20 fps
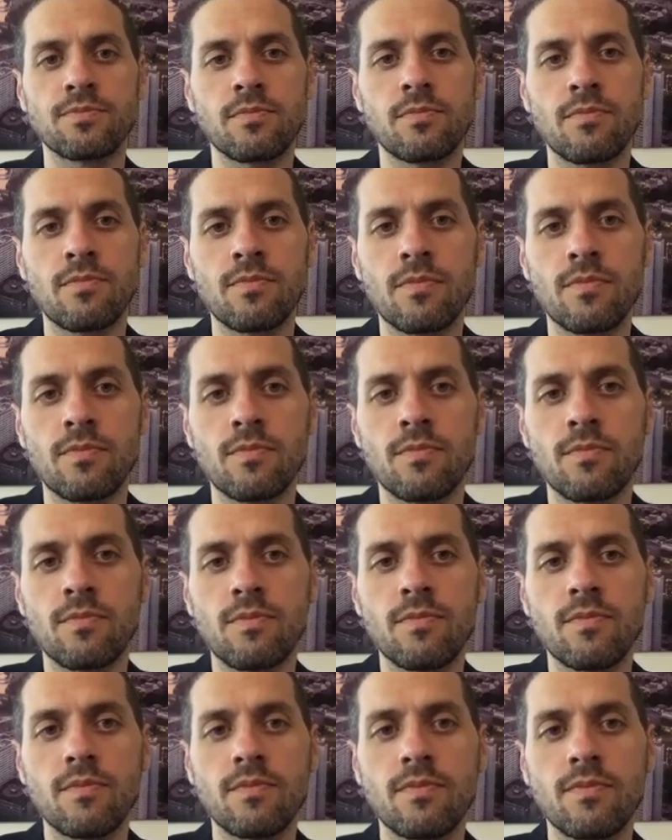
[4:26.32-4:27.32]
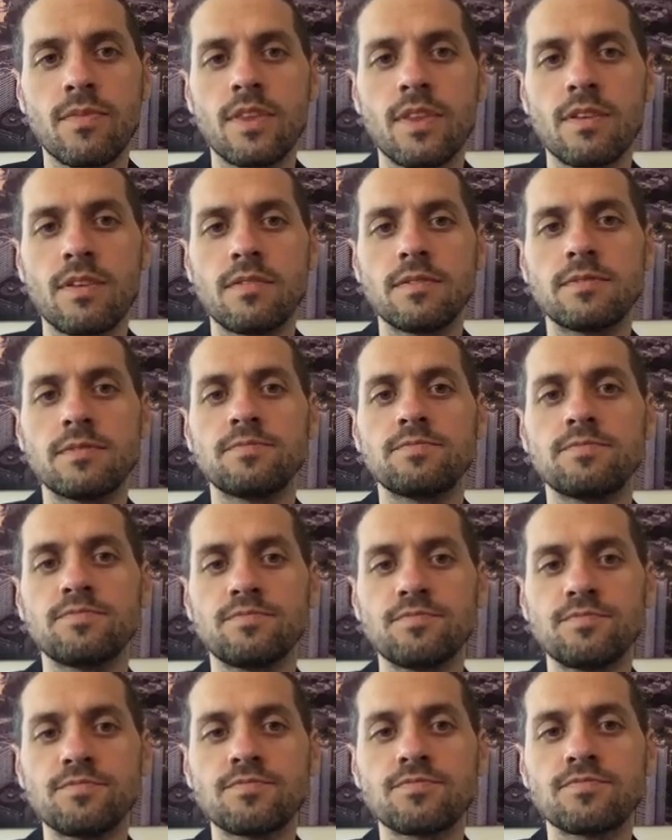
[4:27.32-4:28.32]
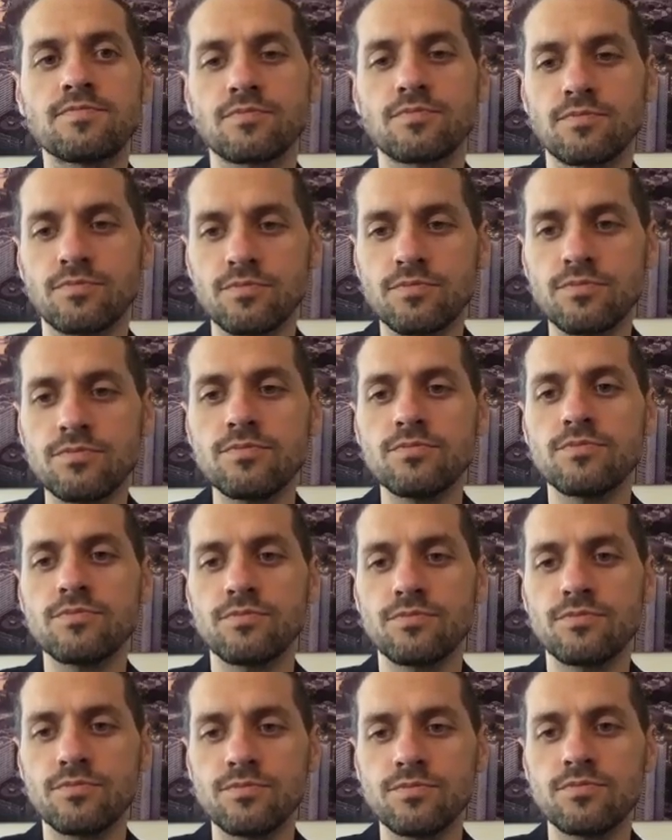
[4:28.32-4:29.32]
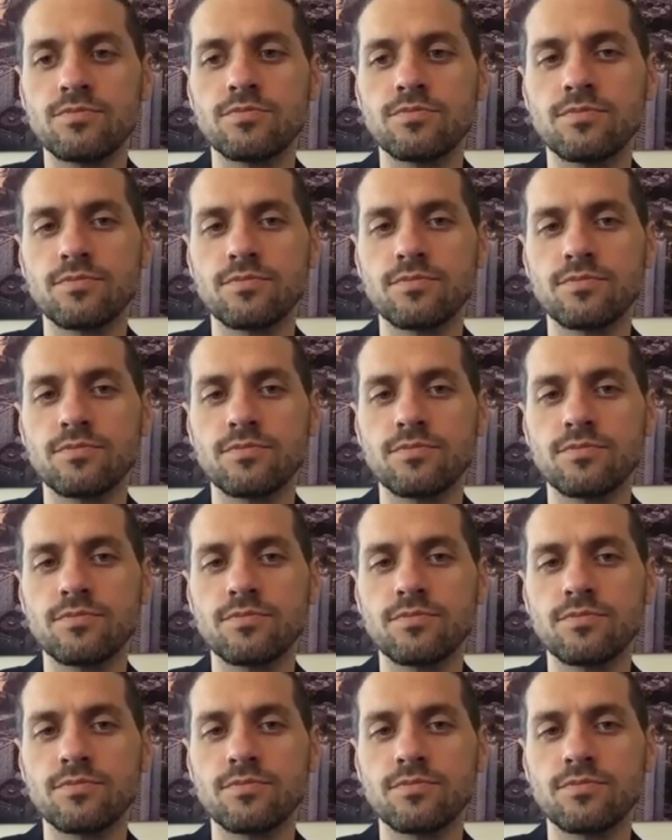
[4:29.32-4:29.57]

This person isn't speaking.